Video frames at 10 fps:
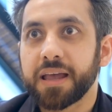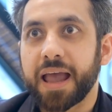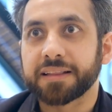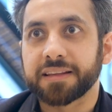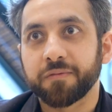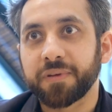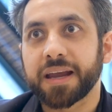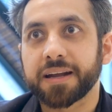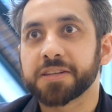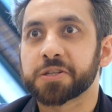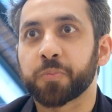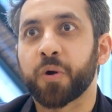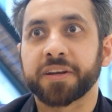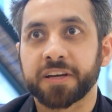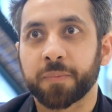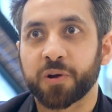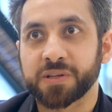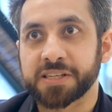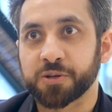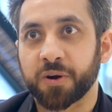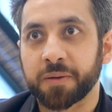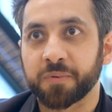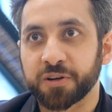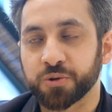and then we get disappointed because it's not able